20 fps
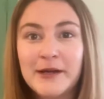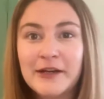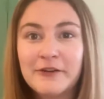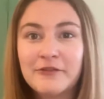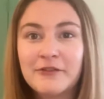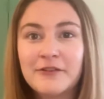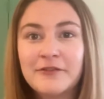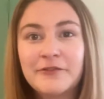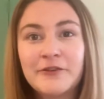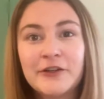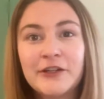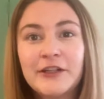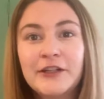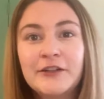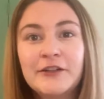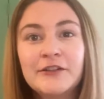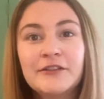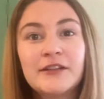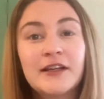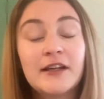Mandarin for
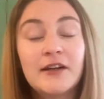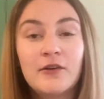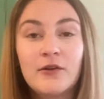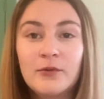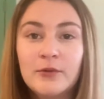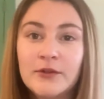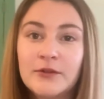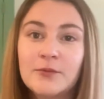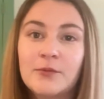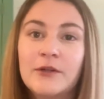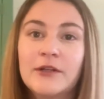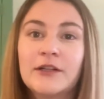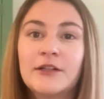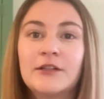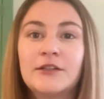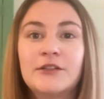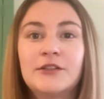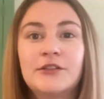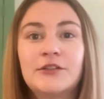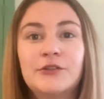years and always
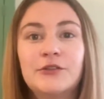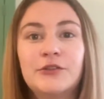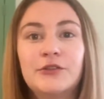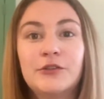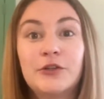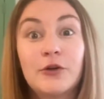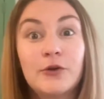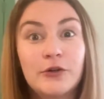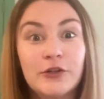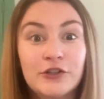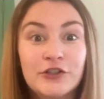wanted to go